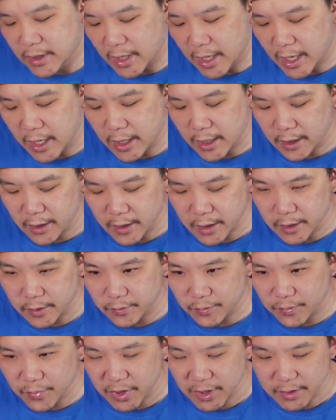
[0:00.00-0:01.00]

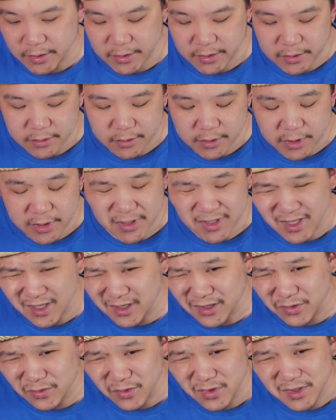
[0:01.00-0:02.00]
But turns
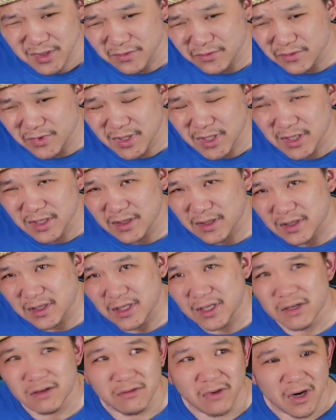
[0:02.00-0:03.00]
out it wasn't really
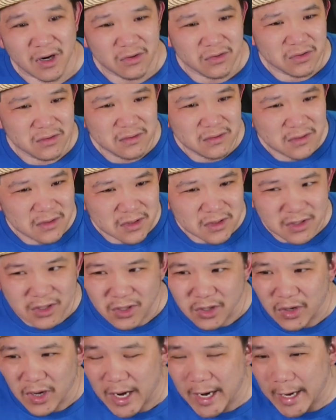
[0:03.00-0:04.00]
Nicaraguan,
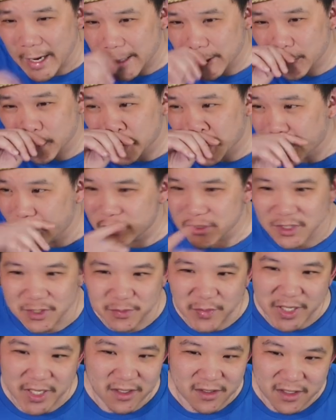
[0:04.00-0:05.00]
so I don't know, it's just
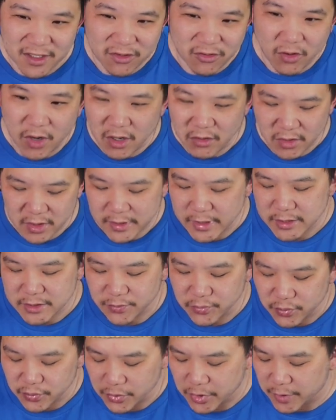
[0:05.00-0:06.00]
made in Nicaragua, that's
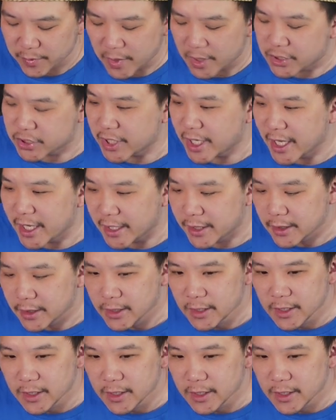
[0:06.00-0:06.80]
pretty much it.